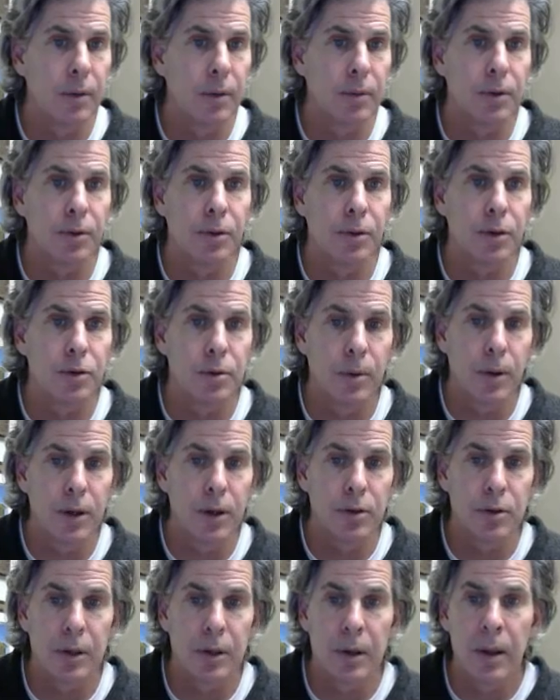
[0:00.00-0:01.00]
every
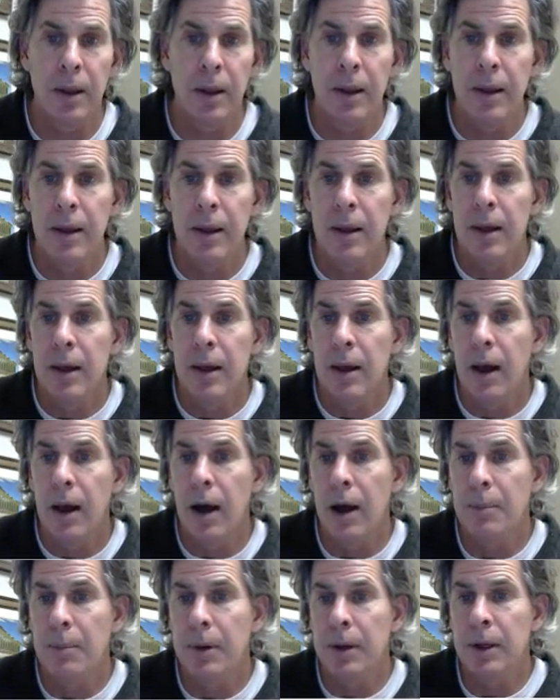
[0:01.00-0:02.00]
situation.
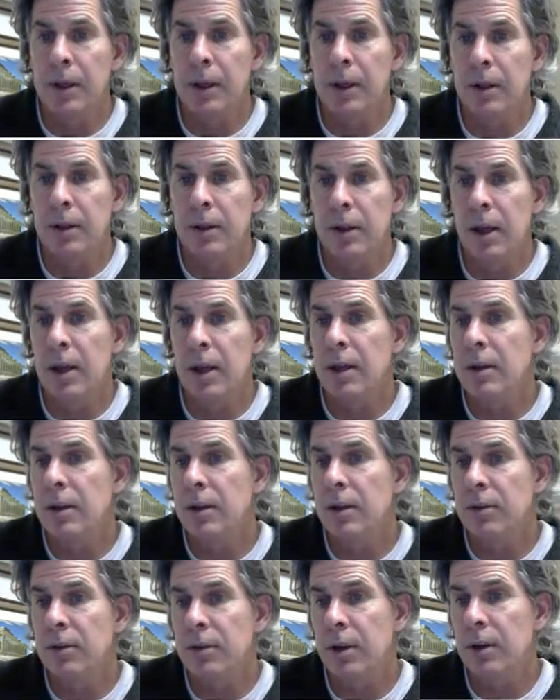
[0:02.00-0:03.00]
And then
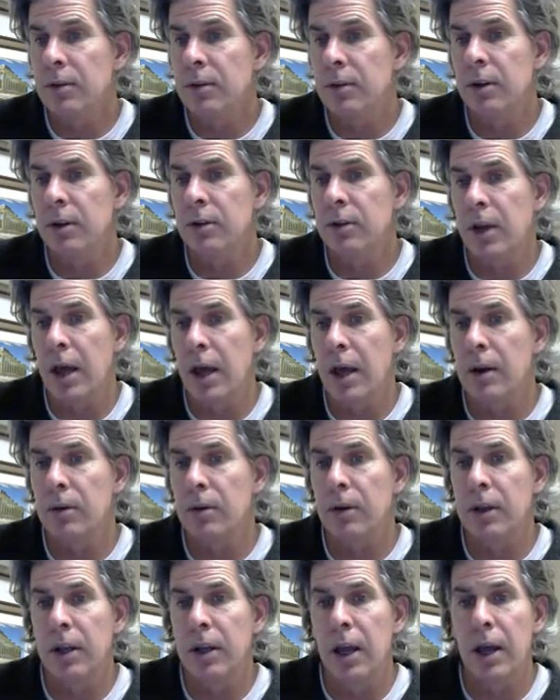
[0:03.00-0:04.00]
he says this,
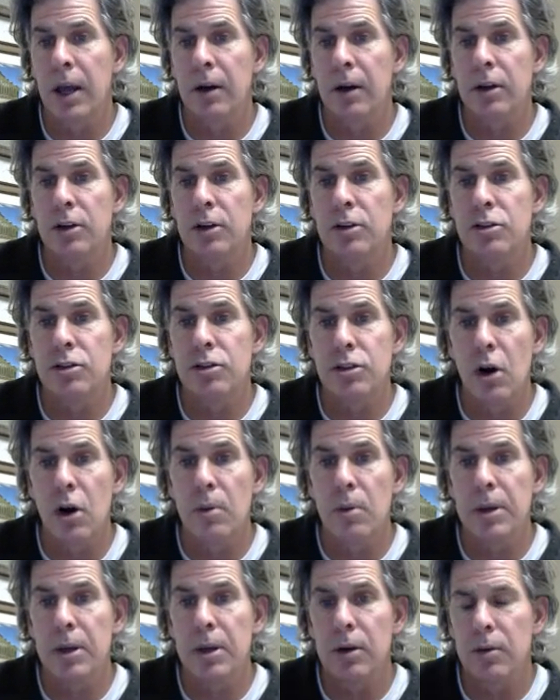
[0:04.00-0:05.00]
anarchy, anarchy, show
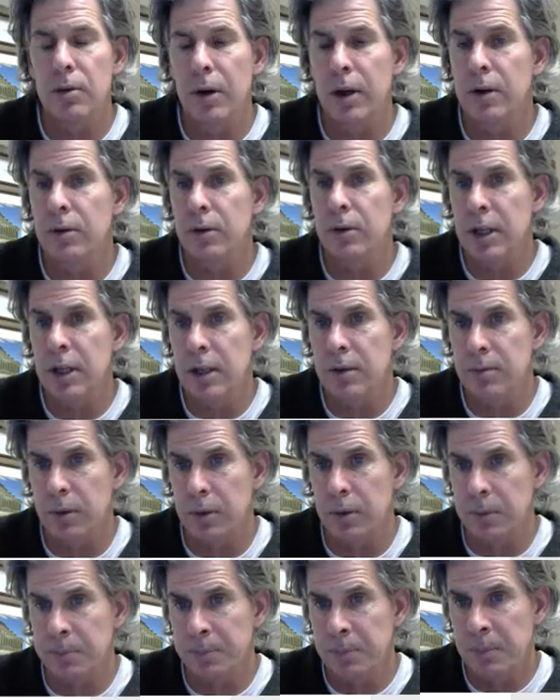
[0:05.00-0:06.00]
me a greater
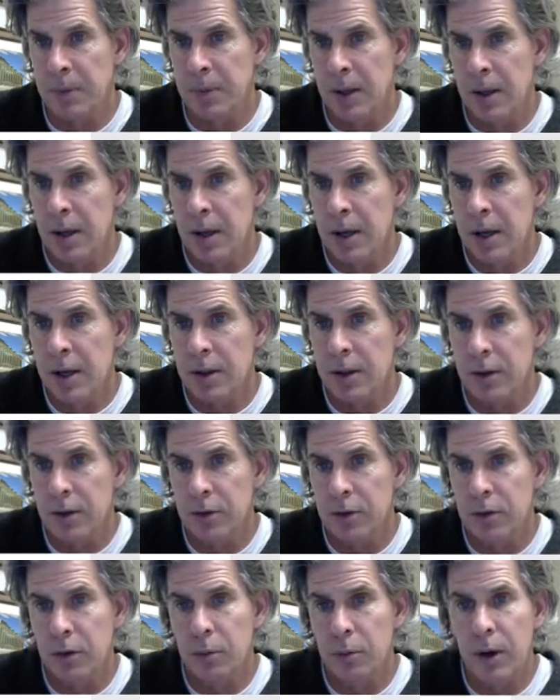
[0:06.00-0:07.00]
evil.
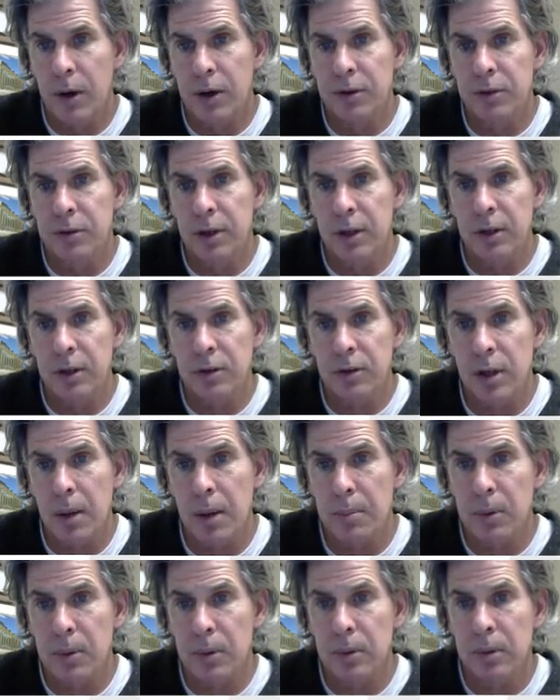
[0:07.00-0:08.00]
This is why cities
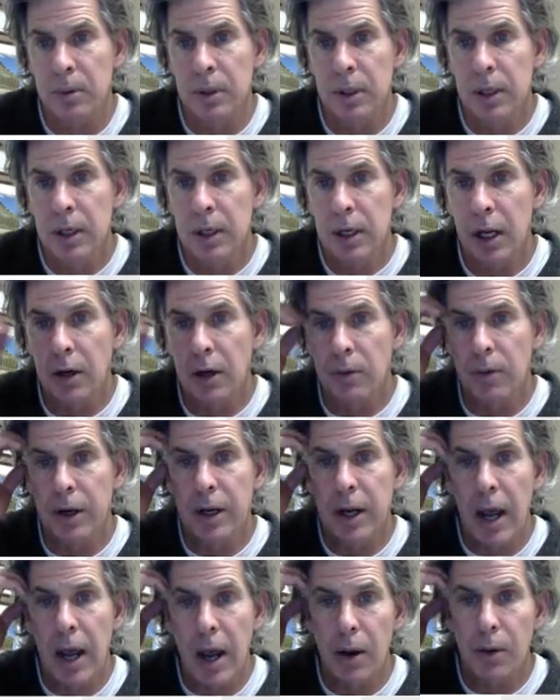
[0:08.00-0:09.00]
tumble and
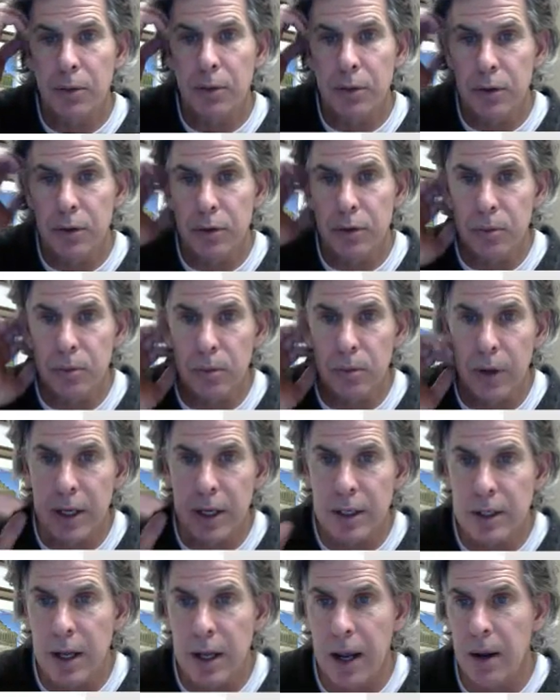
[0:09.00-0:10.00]
great houses
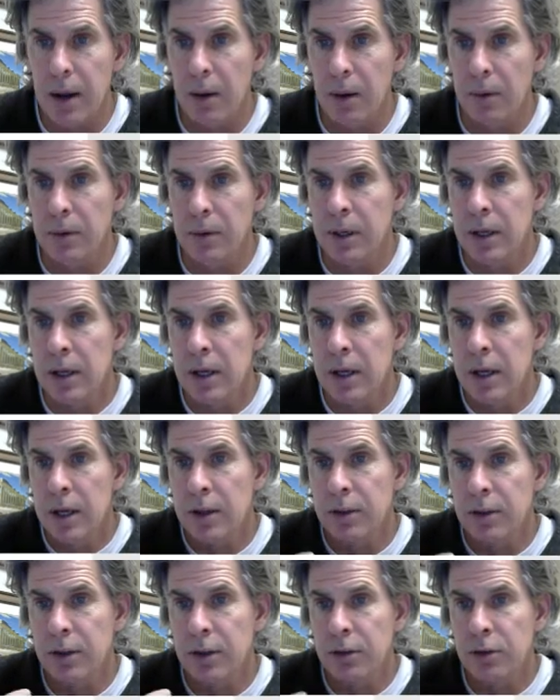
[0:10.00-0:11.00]
rain down.
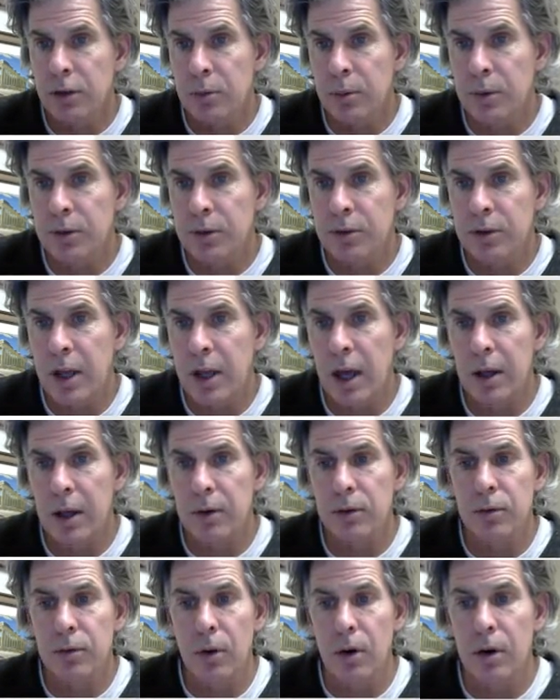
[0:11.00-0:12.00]
This is what
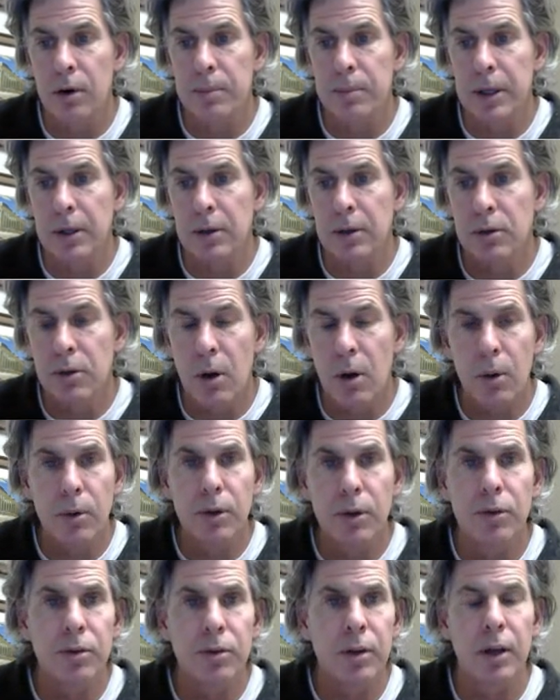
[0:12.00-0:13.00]
scatters army.
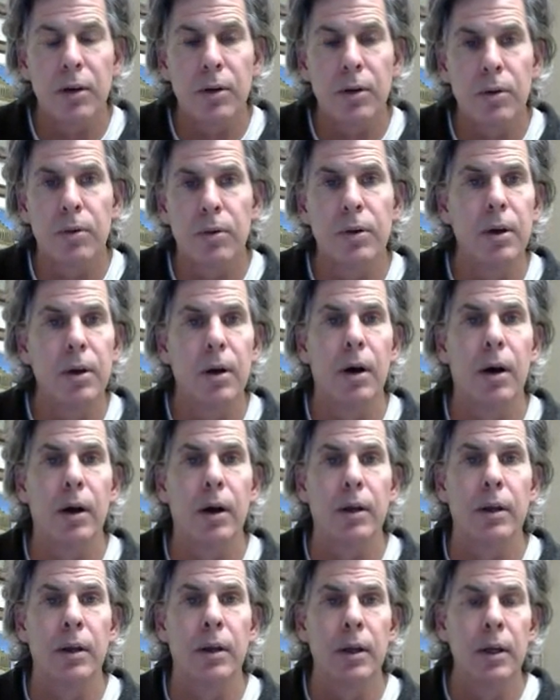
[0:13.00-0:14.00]
Notice that
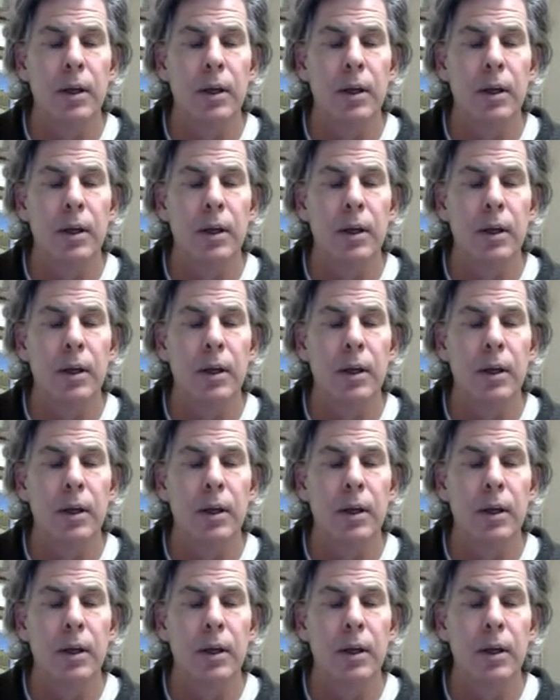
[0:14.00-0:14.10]
Creon